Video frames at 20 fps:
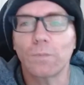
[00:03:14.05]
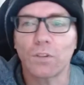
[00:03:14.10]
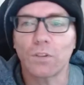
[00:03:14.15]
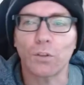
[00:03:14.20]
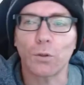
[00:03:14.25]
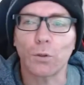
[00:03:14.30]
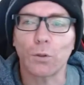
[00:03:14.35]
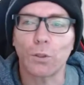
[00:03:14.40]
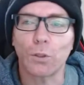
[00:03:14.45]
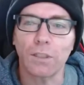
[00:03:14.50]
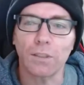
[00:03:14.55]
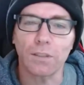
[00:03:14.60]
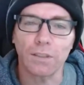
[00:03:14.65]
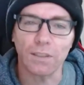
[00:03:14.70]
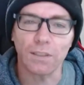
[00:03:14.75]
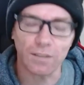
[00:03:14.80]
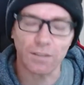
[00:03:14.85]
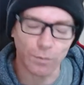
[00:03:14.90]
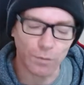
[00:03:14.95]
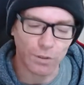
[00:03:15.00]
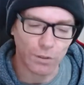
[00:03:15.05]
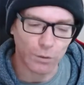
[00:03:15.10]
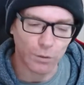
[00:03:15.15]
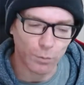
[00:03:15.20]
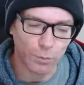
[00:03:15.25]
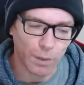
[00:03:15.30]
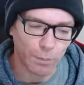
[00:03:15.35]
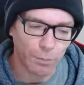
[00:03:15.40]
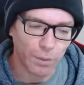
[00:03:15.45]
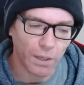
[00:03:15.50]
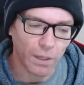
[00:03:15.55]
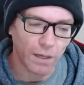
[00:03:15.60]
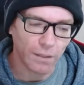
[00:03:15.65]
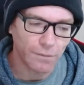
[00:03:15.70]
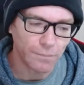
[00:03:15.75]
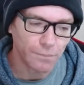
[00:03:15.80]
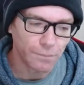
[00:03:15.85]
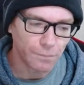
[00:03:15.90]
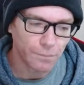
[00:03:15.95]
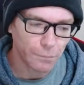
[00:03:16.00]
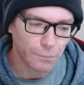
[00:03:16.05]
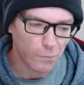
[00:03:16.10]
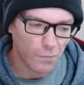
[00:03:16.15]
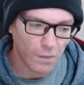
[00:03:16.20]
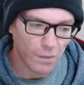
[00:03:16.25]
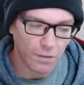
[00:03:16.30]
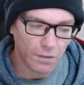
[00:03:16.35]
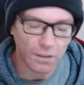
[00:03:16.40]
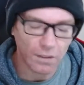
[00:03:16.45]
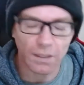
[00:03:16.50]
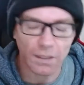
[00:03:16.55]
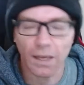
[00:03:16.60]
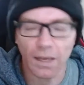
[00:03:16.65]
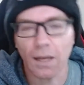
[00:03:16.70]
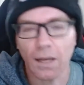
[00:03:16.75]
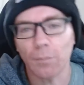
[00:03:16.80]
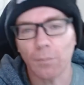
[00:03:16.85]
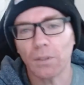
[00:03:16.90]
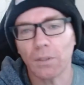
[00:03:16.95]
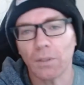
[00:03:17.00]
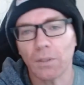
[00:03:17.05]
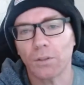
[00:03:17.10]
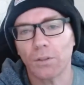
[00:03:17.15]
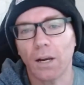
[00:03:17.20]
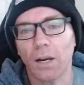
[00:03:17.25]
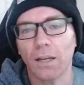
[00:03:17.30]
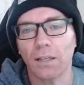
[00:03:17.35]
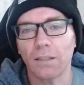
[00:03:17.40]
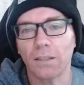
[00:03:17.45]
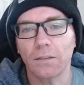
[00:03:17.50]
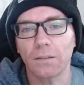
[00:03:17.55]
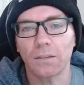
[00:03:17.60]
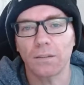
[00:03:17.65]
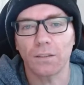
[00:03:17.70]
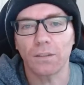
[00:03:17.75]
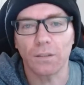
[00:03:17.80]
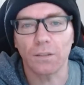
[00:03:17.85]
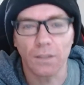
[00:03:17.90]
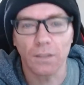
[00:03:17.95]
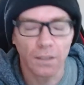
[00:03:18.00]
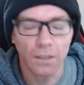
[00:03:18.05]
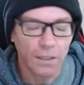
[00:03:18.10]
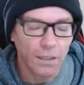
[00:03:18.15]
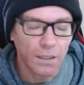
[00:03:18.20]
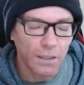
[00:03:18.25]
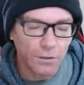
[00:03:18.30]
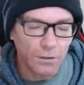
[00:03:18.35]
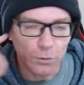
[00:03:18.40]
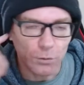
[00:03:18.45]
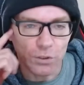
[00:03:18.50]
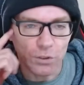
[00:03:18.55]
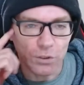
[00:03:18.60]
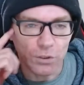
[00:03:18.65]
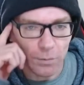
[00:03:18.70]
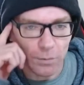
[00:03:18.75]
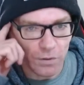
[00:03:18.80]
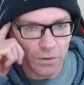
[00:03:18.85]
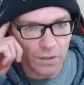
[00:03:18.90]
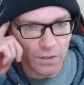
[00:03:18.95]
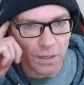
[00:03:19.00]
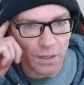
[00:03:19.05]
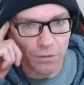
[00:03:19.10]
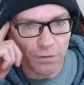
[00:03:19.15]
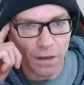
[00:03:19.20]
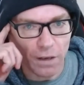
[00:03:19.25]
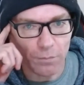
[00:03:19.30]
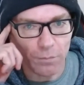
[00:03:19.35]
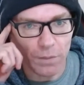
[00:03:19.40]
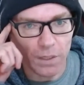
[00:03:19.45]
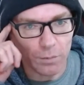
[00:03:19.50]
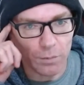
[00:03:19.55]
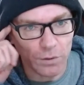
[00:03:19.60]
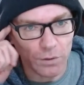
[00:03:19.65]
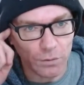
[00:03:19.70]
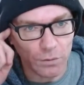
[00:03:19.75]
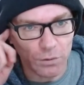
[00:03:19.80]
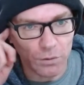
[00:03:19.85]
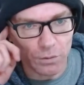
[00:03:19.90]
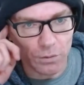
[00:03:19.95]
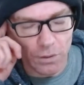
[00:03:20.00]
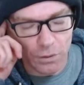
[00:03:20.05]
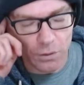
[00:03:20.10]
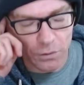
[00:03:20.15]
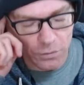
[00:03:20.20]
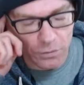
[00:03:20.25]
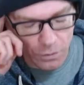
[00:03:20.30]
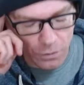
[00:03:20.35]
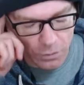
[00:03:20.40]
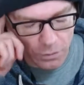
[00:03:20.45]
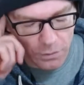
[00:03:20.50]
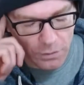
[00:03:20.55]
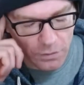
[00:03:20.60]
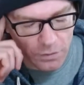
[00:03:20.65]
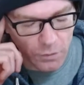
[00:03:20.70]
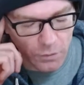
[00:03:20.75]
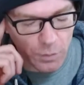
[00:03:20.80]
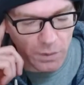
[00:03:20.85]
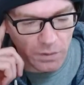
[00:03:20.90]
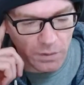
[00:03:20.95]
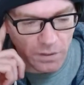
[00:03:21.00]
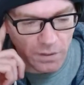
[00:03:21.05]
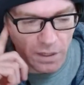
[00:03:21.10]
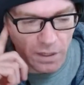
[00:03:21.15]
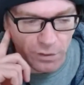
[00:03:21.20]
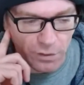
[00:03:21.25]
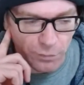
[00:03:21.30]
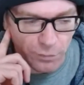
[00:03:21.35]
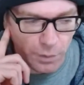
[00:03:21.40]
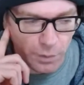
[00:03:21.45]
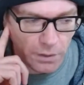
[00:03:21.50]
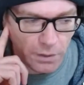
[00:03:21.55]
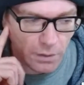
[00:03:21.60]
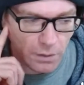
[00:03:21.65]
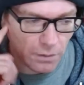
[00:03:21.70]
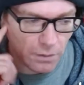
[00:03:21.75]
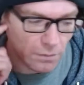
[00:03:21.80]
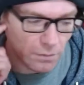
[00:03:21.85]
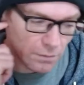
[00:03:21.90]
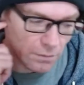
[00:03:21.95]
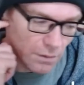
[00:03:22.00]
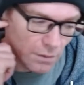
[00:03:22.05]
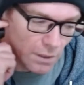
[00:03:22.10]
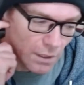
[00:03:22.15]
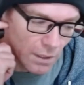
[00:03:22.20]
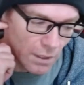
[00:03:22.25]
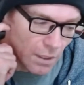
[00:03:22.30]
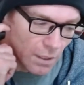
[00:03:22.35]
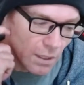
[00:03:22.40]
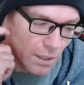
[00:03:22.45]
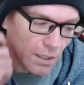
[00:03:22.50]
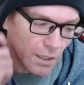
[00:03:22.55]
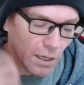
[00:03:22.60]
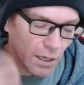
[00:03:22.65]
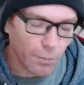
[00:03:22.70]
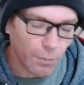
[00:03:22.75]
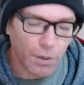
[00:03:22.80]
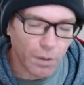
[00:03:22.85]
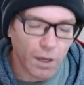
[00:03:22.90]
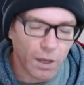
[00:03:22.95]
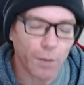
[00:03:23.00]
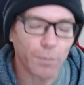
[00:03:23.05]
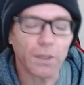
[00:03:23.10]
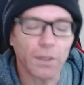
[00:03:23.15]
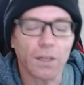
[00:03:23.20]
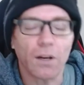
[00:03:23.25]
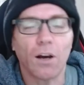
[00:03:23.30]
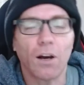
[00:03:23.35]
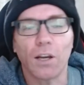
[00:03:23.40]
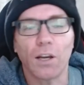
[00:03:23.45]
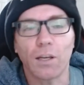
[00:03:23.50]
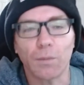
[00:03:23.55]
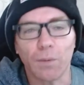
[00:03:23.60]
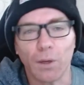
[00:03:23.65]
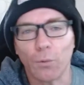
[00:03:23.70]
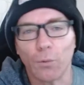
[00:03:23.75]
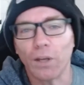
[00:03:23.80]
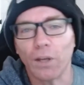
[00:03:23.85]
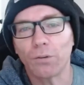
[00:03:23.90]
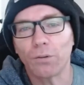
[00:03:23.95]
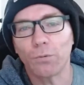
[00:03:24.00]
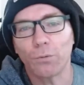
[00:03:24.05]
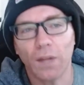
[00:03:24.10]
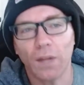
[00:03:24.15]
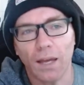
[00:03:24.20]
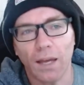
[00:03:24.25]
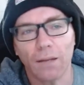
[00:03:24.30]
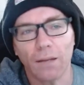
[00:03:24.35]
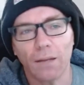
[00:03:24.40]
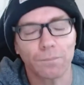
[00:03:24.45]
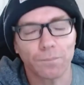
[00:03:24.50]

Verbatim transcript: So clearly, it's something to do with my blood." I was like, "Yeah, I've been trying to do chin-ups and stuff. I haven't been able to do judo, so it's it's been tough, but you know, I'm kind of humming and hawing my way through that."